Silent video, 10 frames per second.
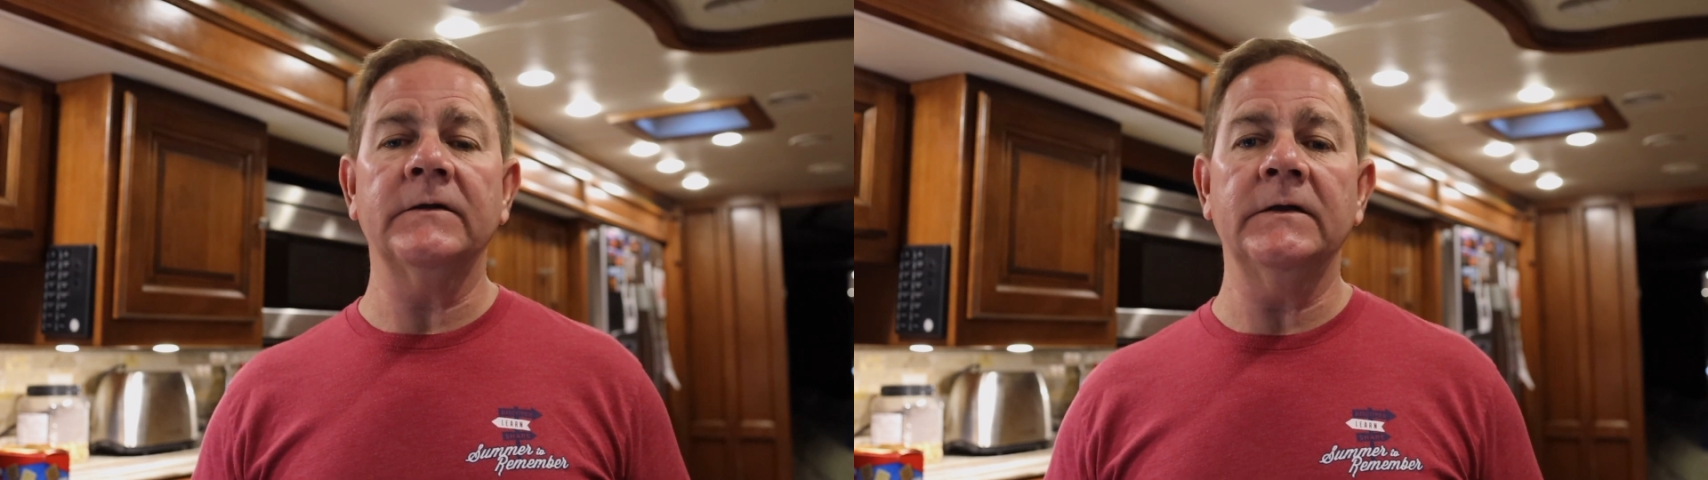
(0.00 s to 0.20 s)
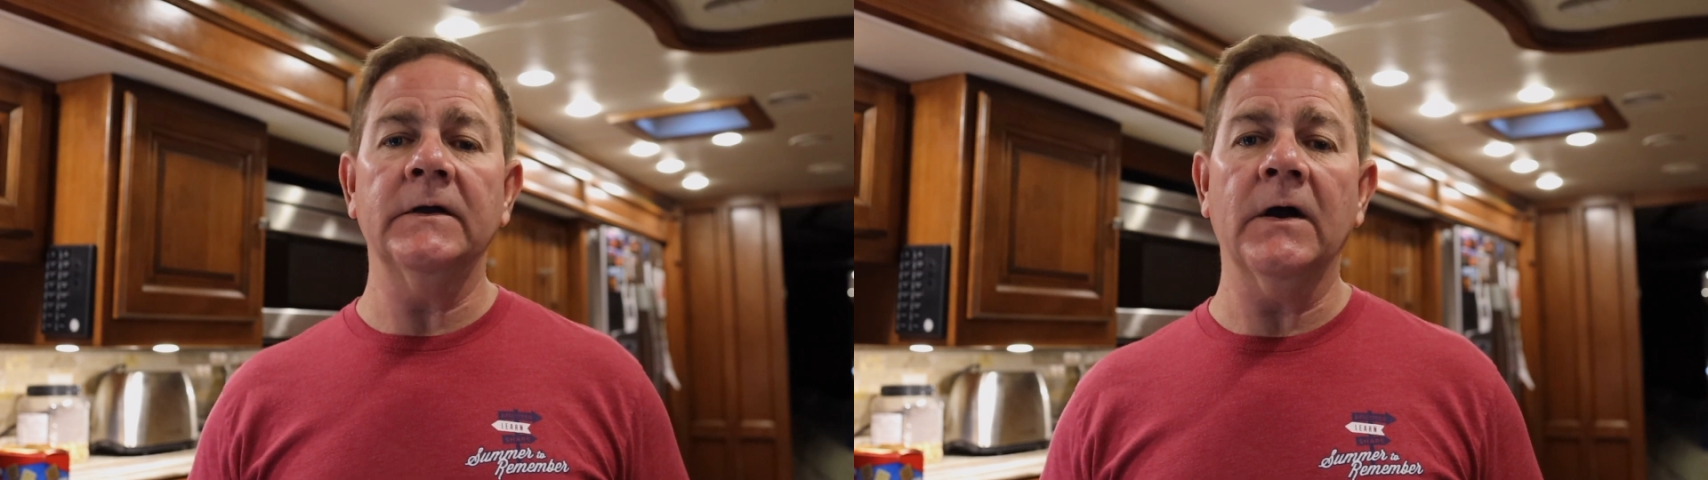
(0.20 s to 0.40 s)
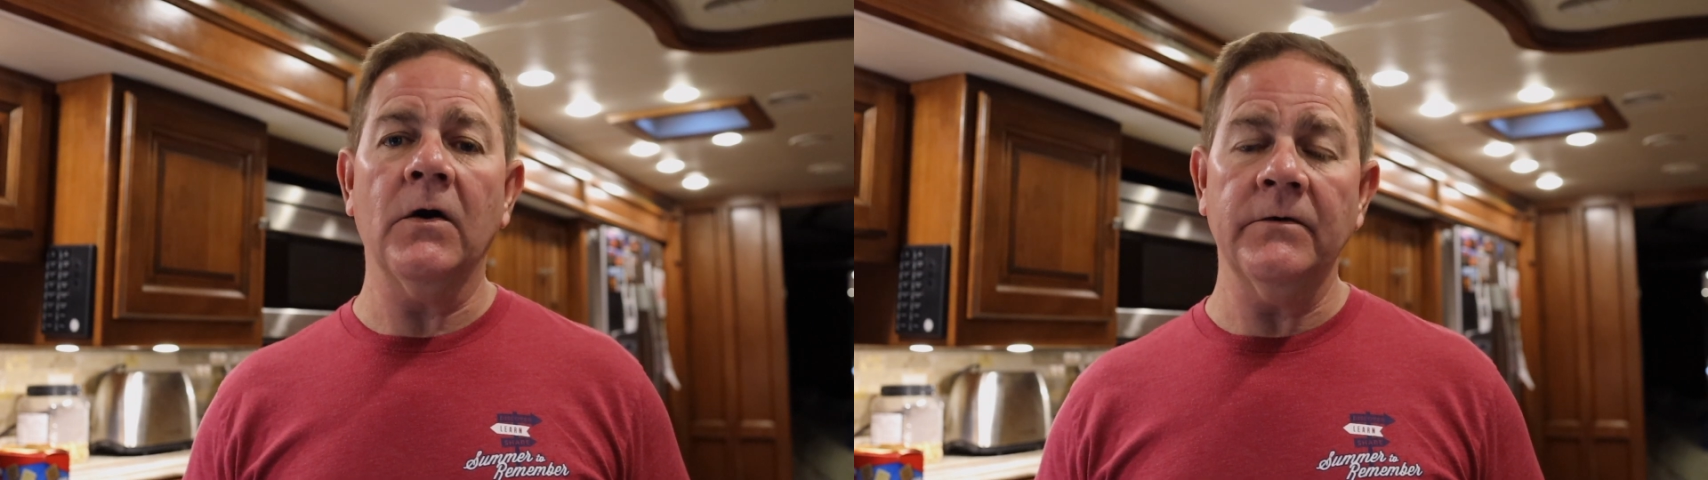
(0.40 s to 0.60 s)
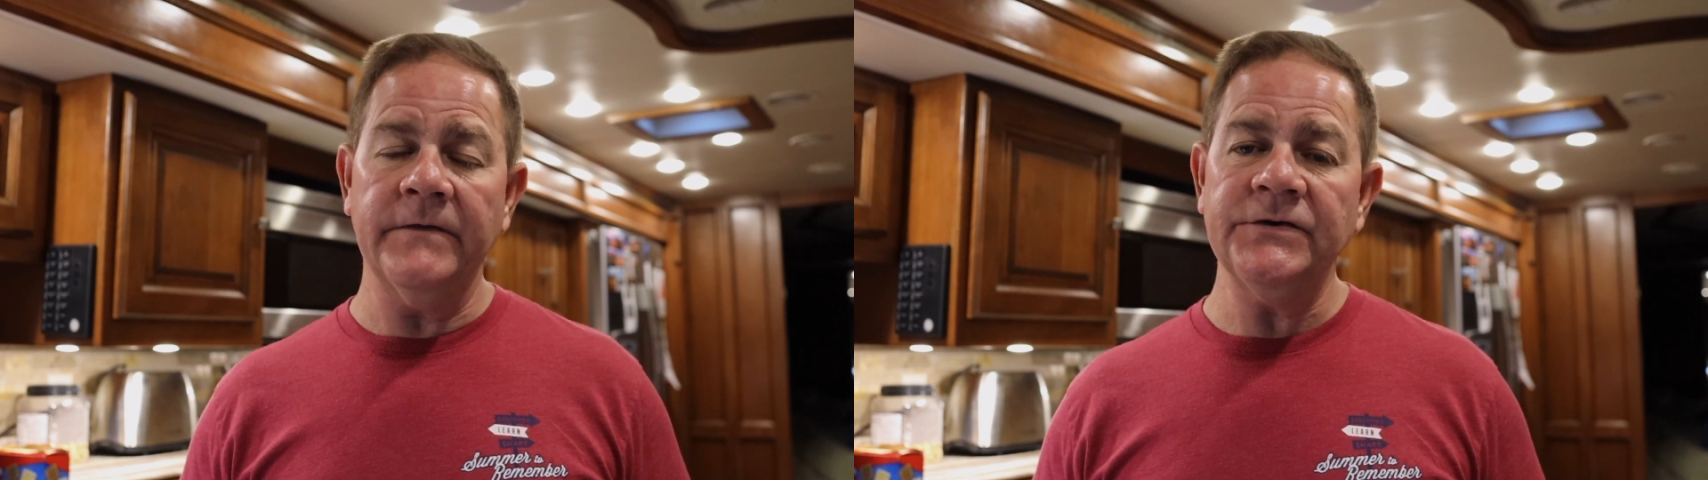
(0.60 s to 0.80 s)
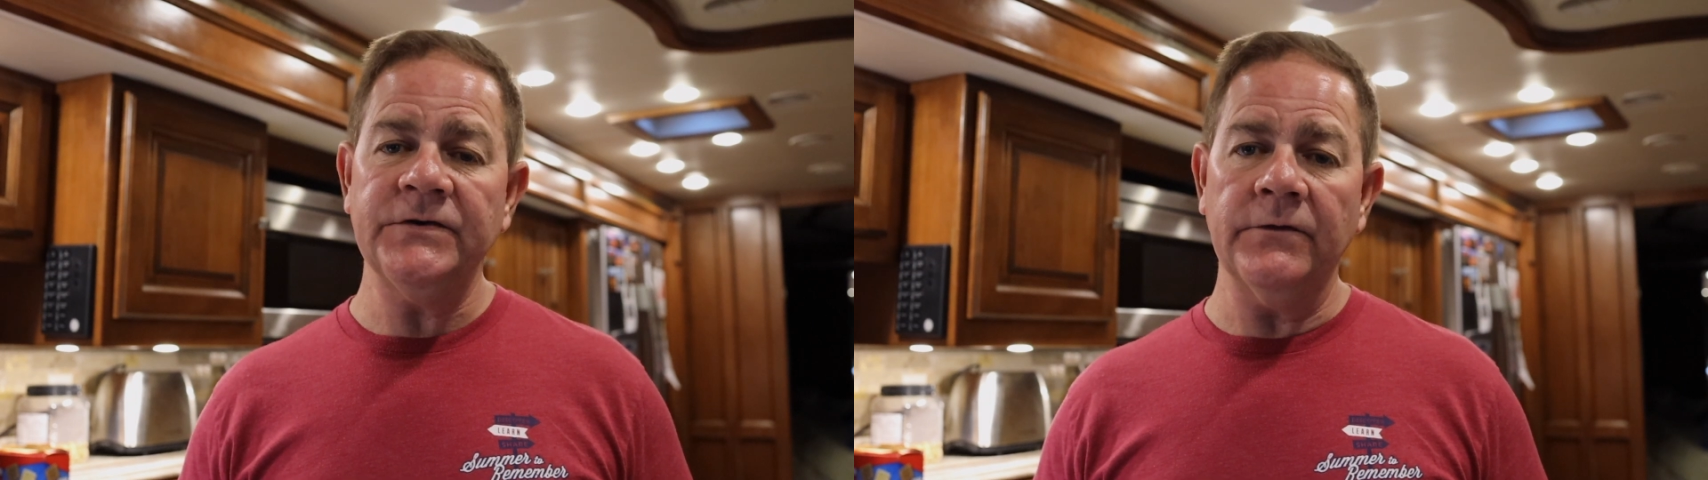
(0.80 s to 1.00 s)
the
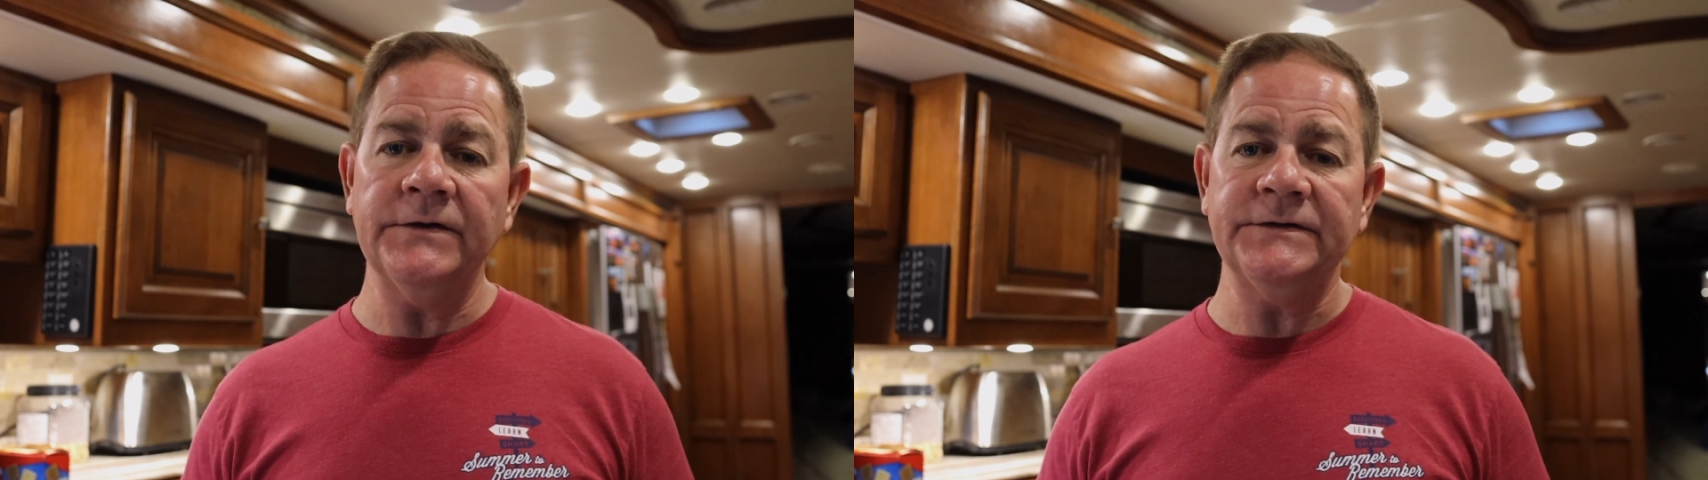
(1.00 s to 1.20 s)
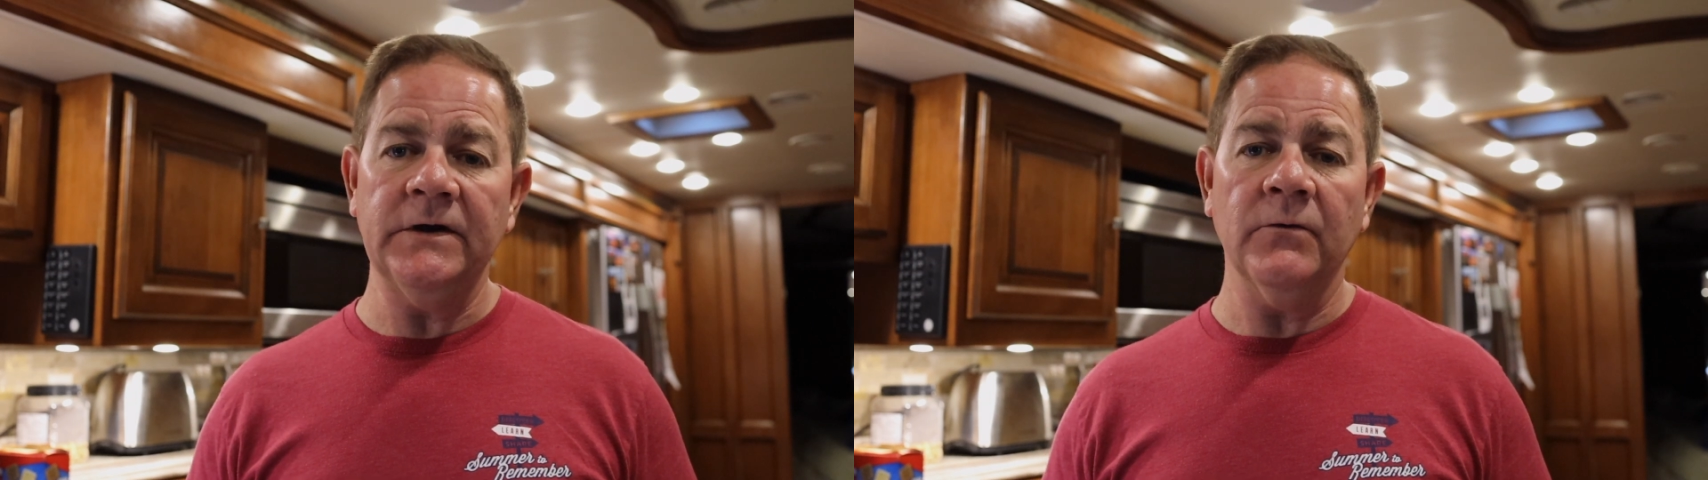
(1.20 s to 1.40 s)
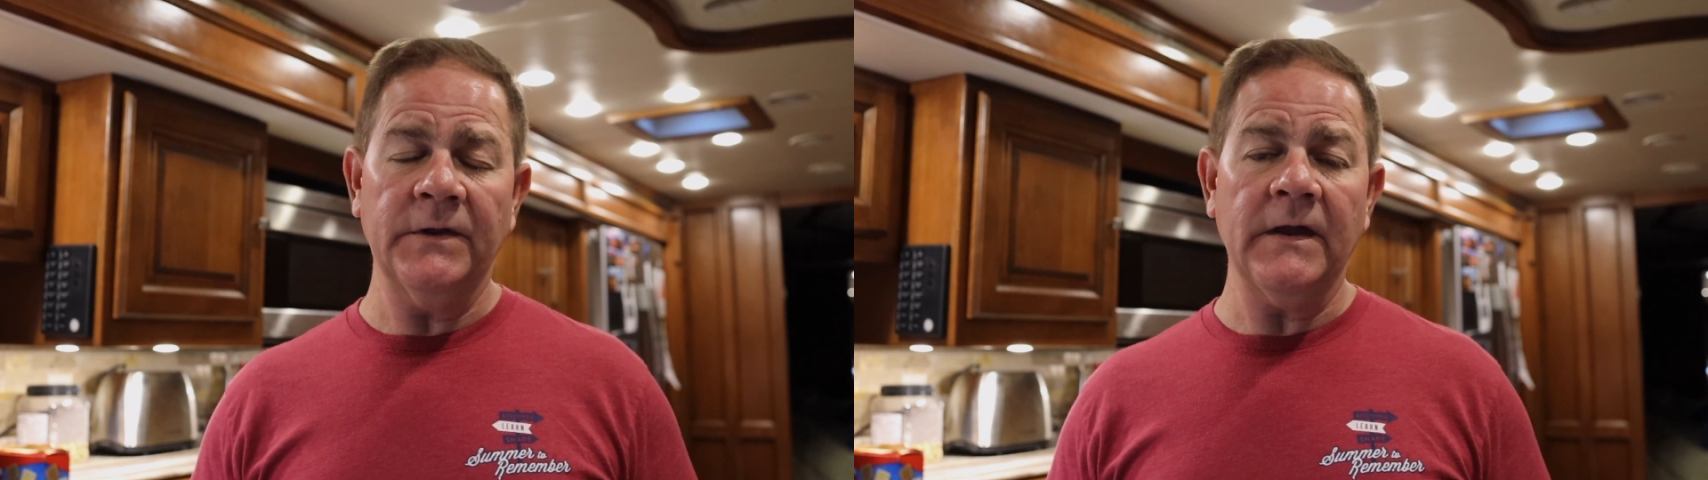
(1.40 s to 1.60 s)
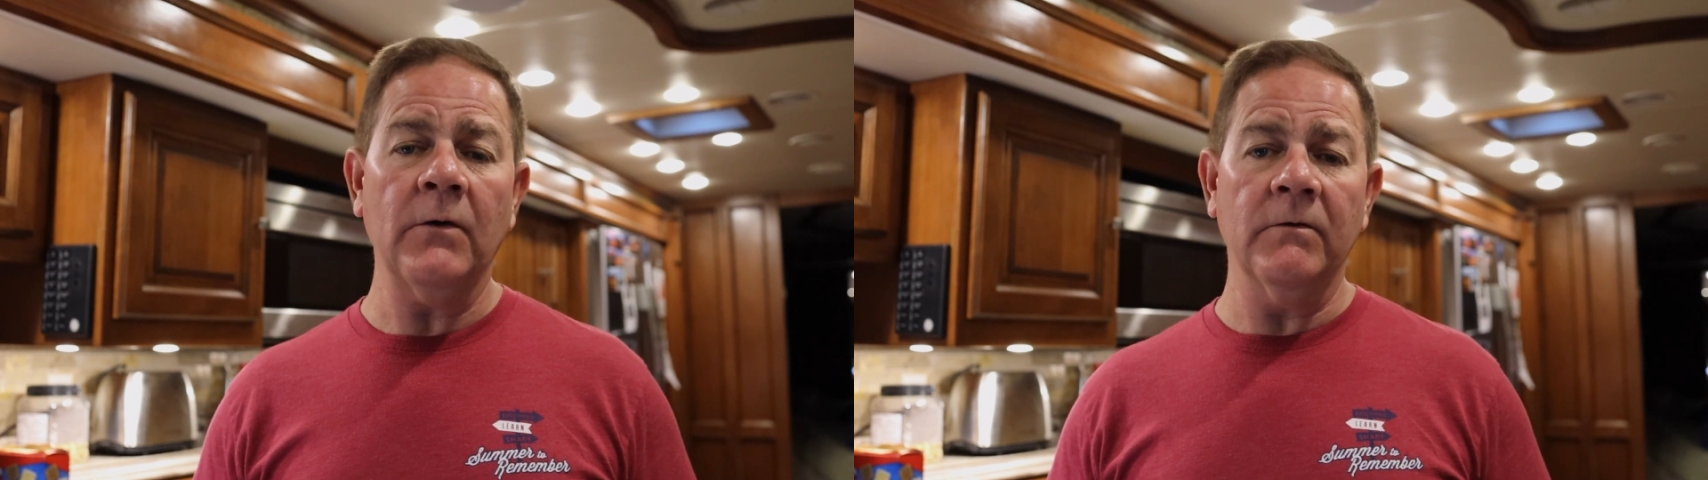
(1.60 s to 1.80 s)
RV show this year we thought